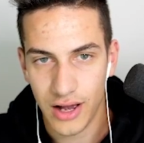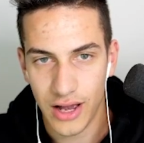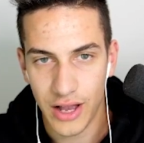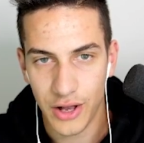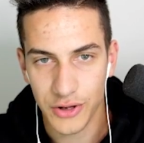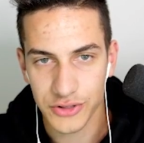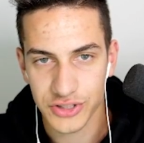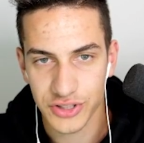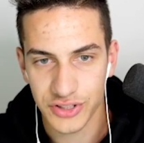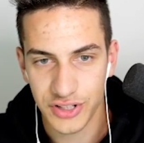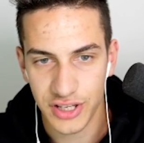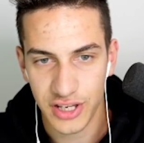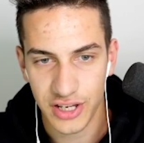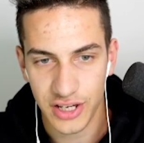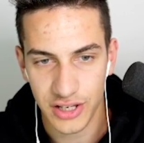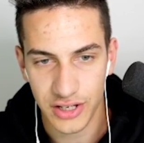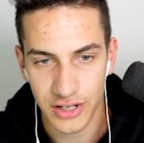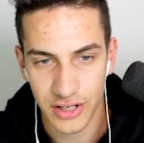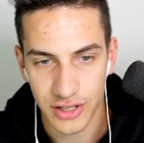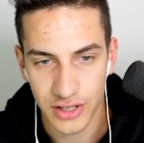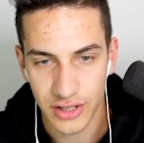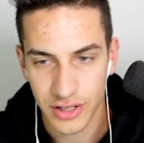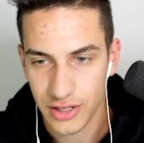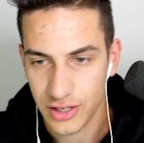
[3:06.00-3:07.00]
also need
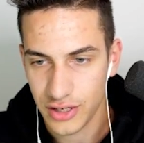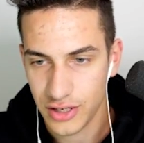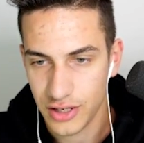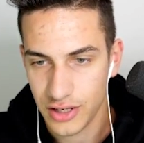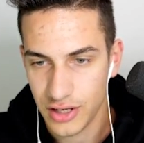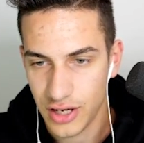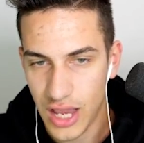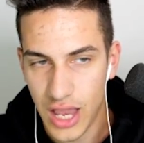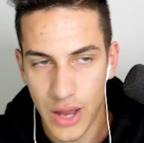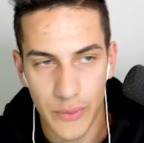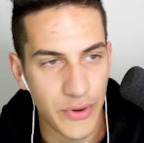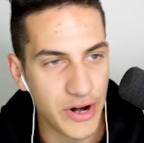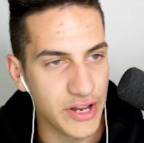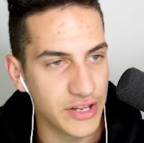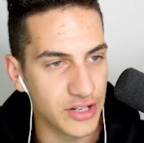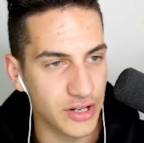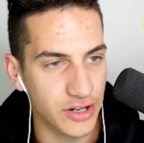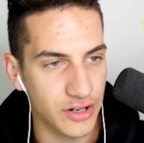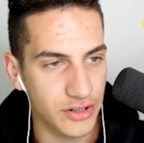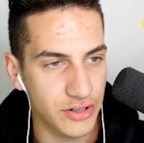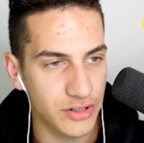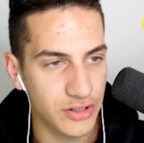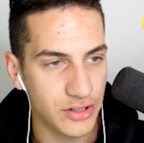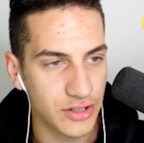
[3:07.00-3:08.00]
a ray
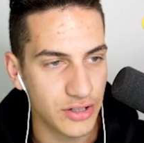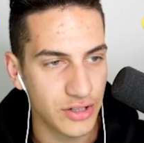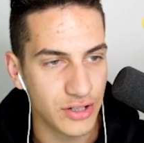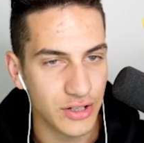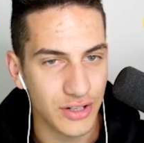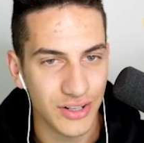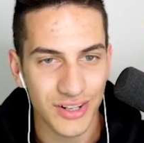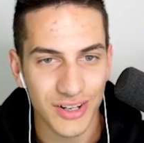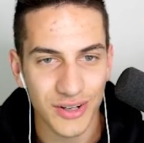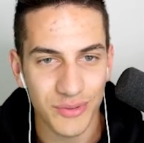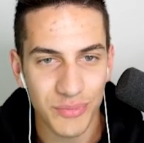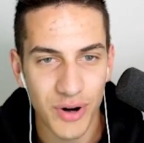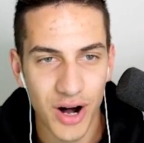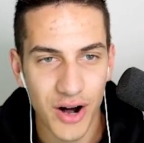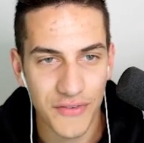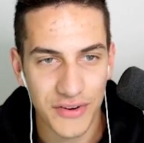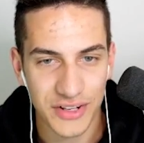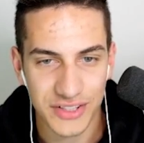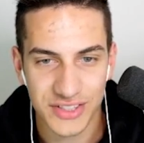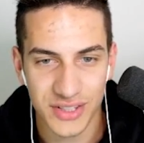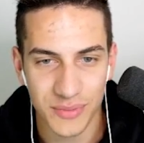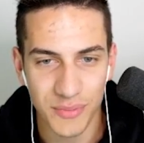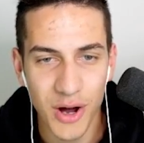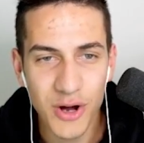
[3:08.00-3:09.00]
gun. Perfect.
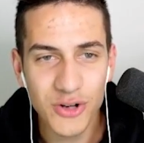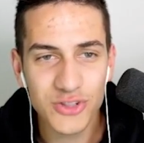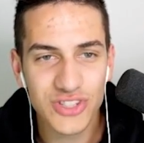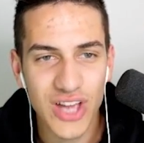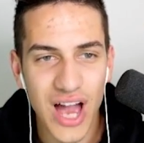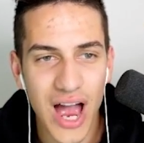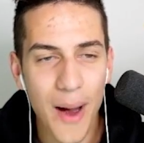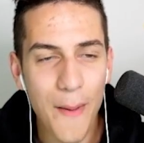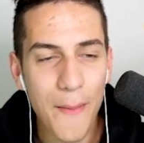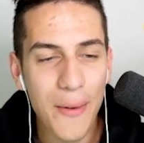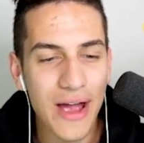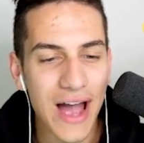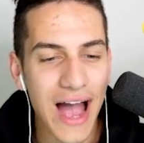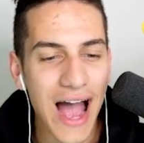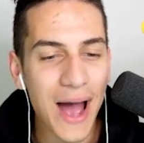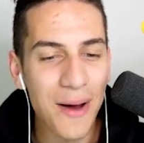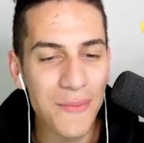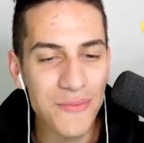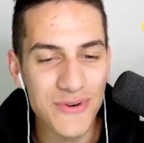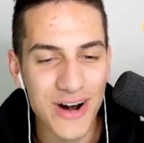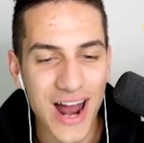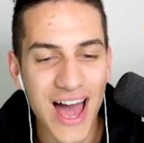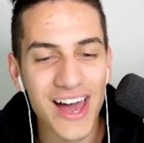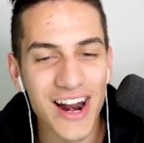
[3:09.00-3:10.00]
So Moose Army,
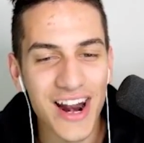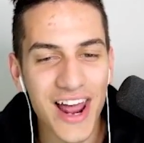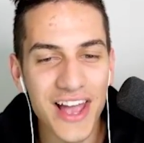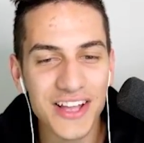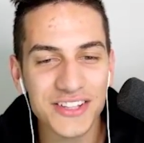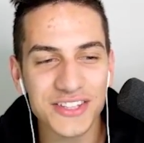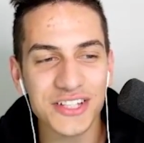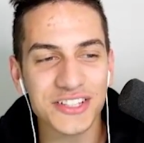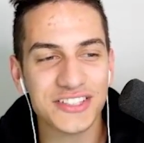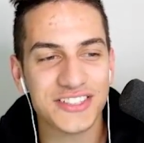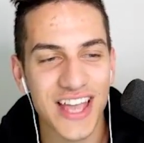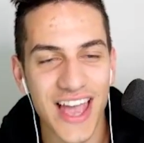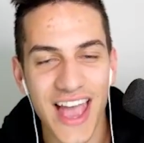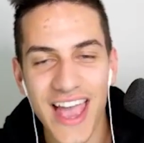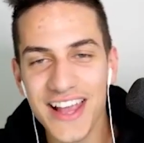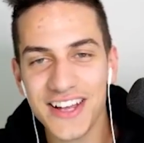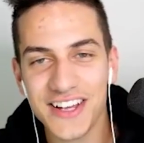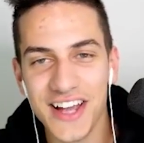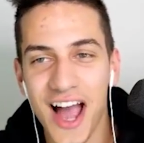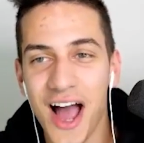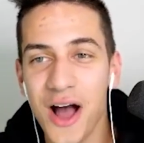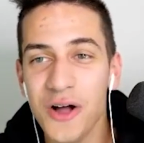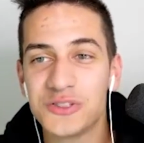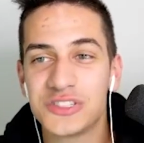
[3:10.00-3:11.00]
I'm ready to take
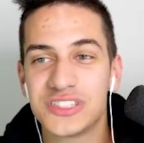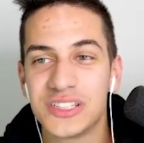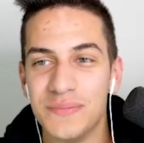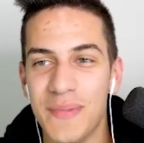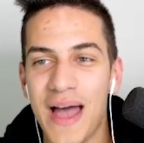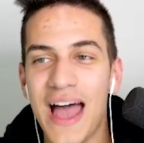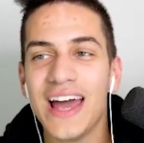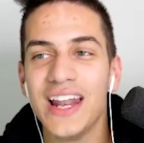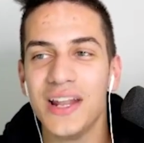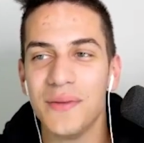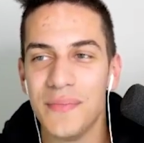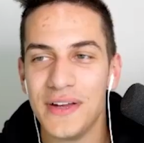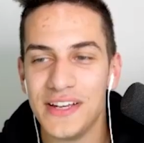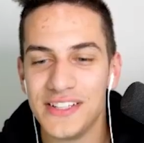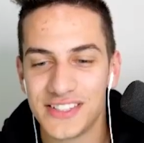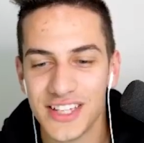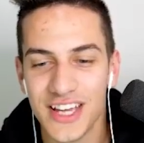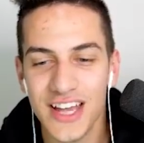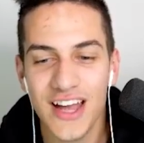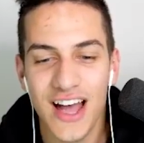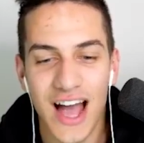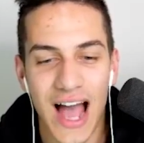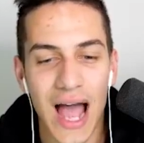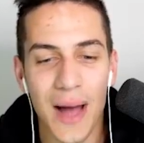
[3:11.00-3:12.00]
out some enemies.
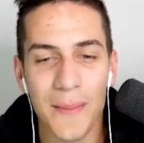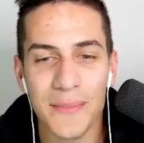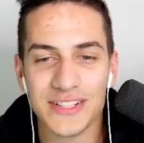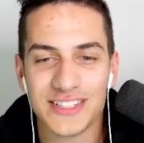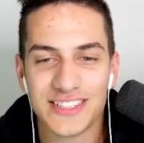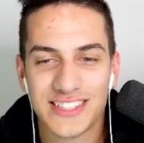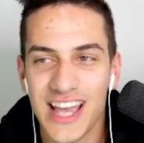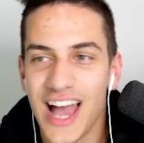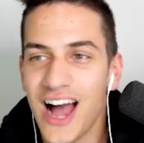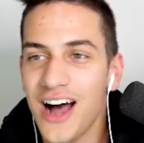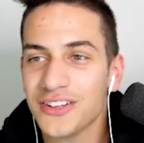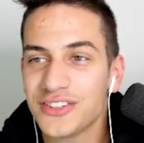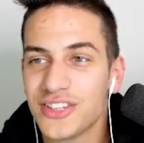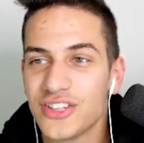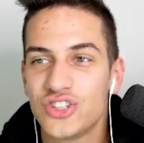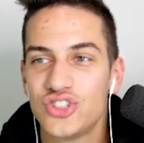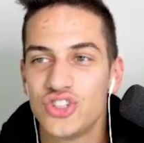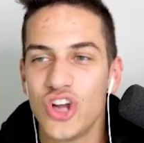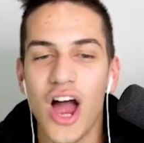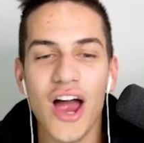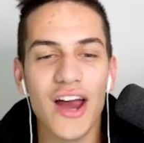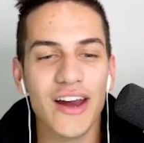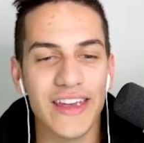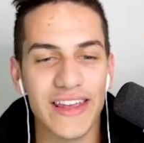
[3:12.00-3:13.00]
I'm a skeleton
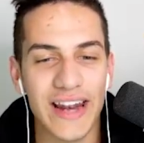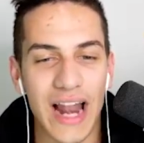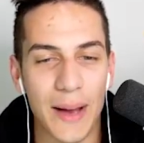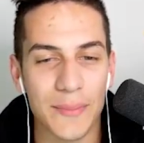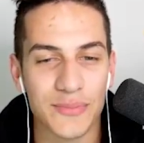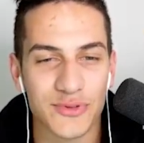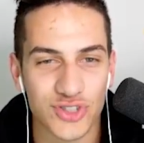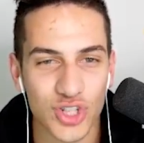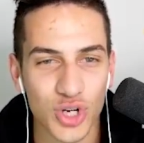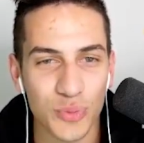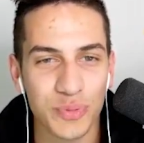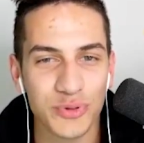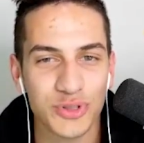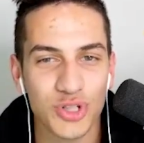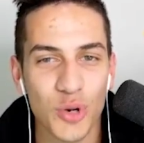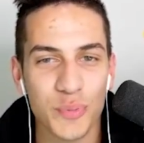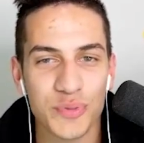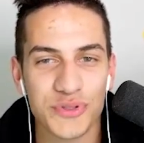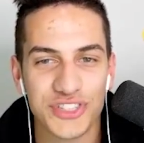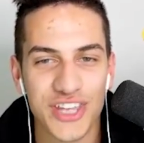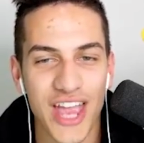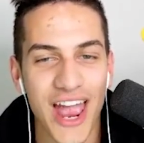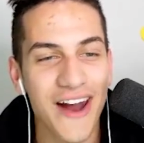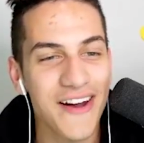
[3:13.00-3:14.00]
shark, and I'm super duper
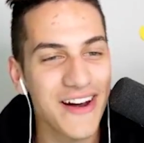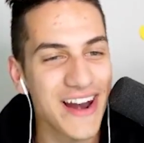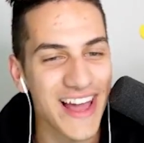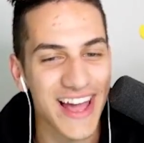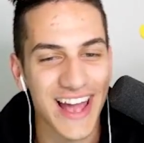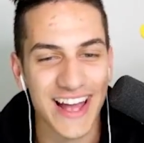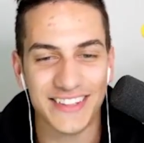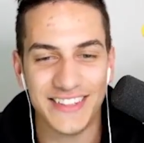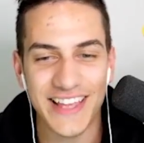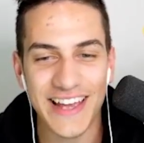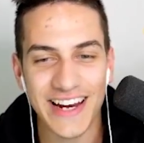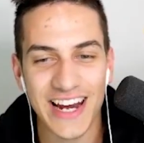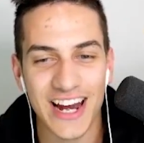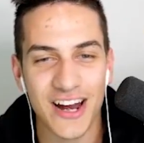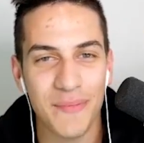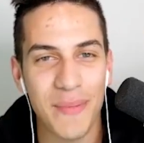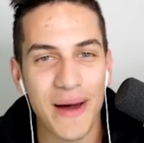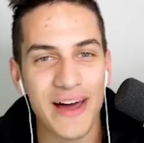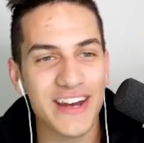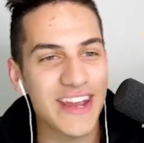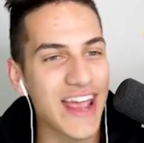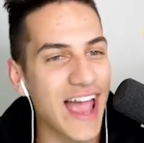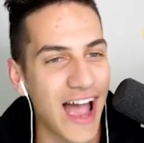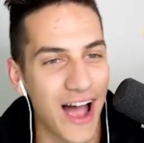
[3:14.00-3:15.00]
scary, and I gotta take
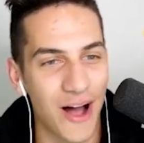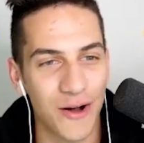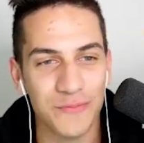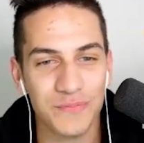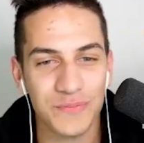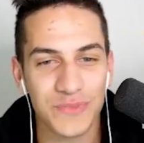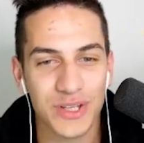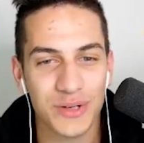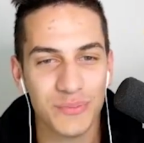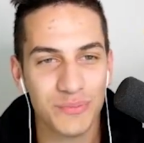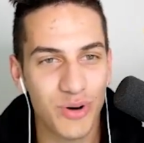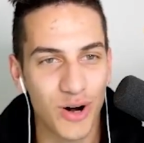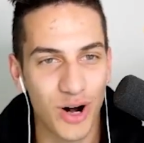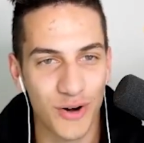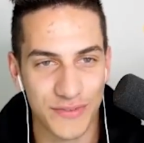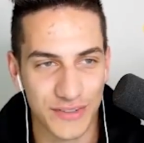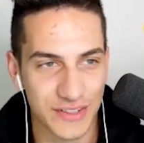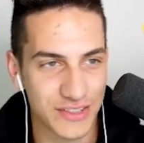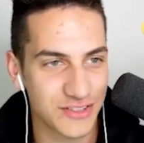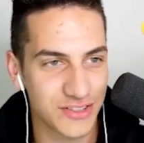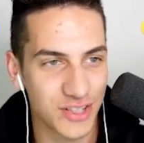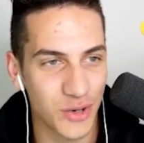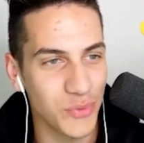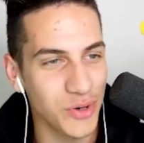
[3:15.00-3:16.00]
everybody out.
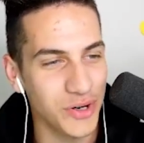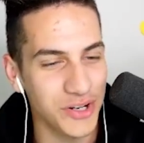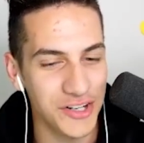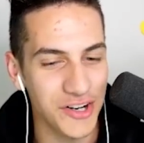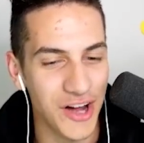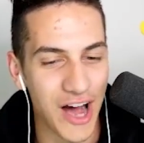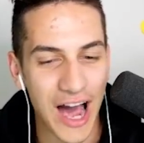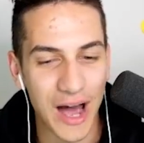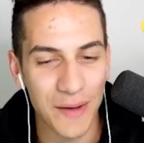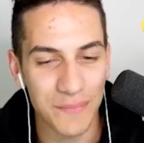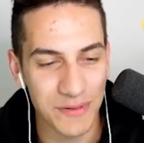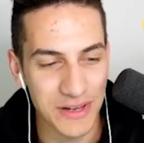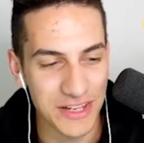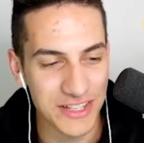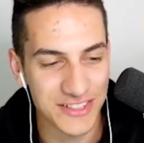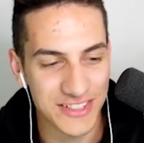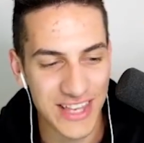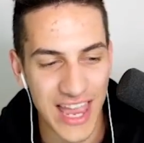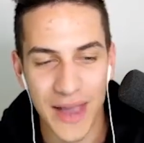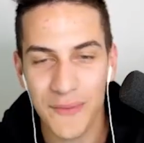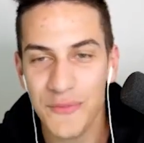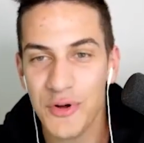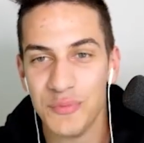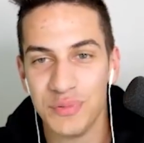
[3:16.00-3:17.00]
Perfect. So we already know how to play this
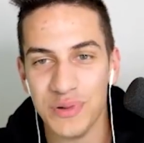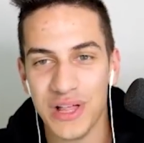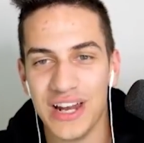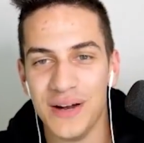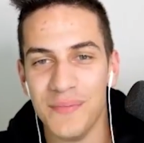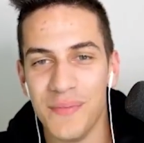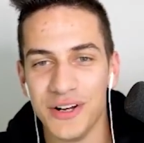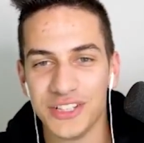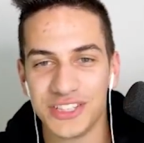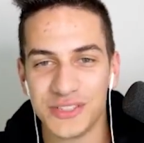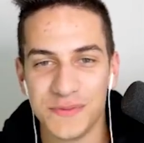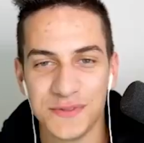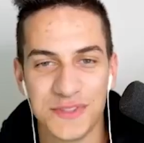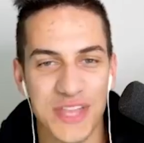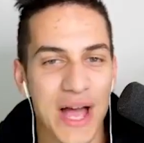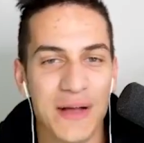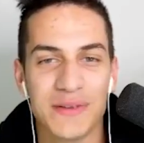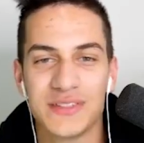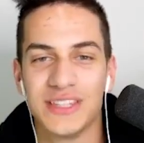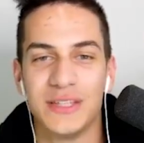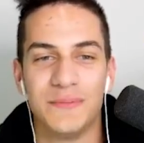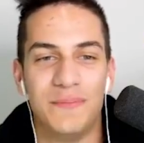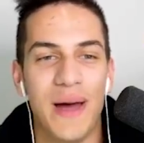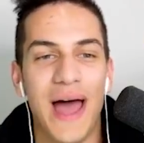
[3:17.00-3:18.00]
game. We played it multiple times
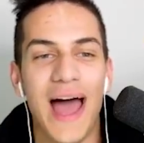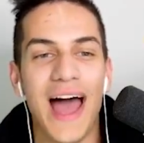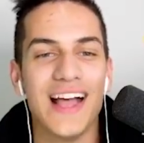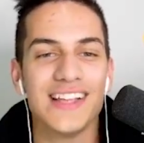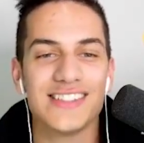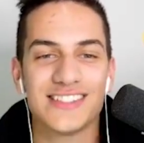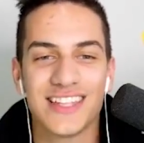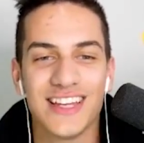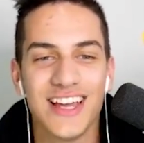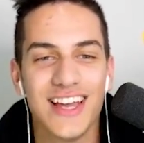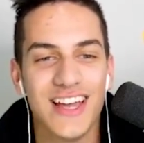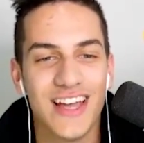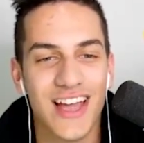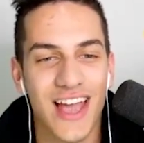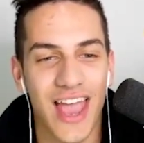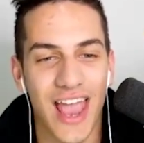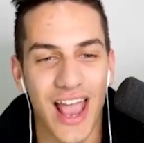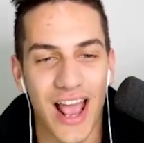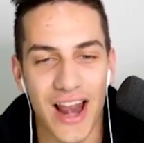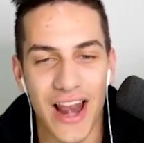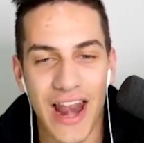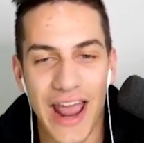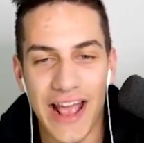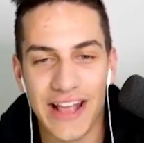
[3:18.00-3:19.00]
in the past,
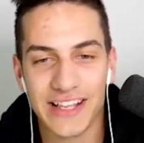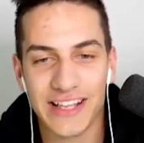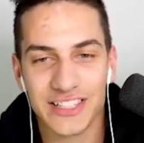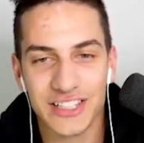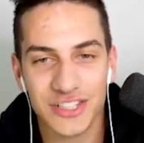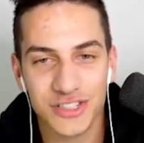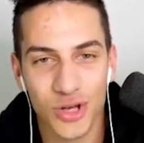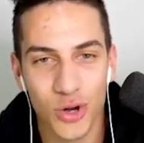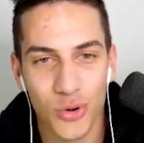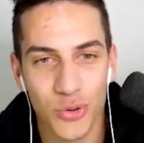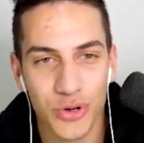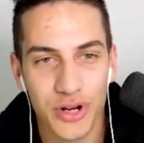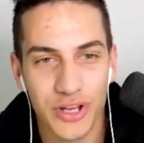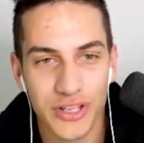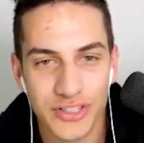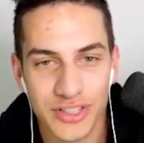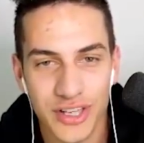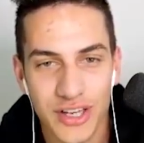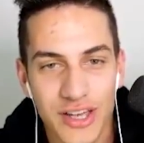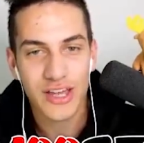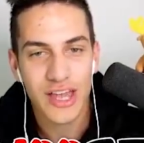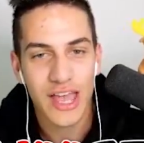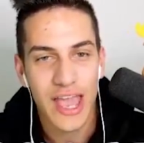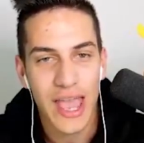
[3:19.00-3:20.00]
and let's do this.
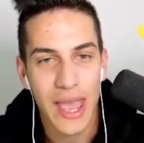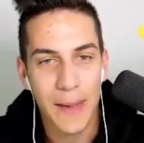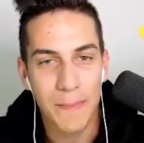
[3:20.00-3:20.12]
Hey,